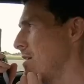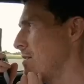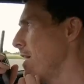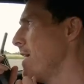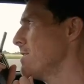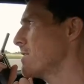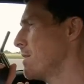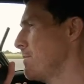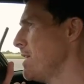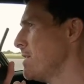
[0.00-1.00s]
R8,
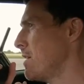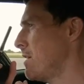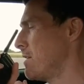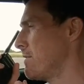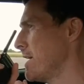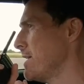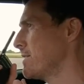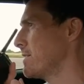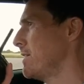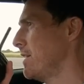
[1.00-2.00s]
come in,
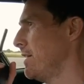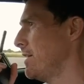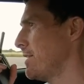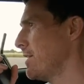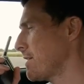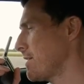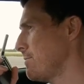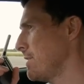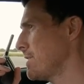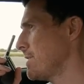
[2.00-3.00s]
R8. I think you
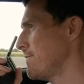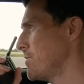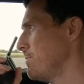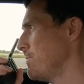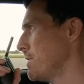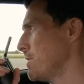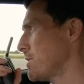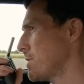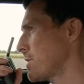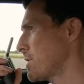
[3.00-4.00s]
might have jumped the
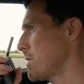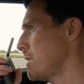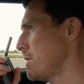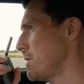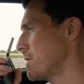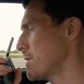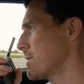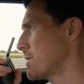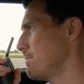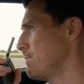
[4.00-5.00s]
start
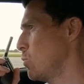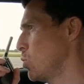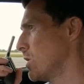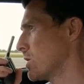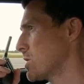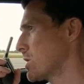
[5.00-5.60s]
somewhat.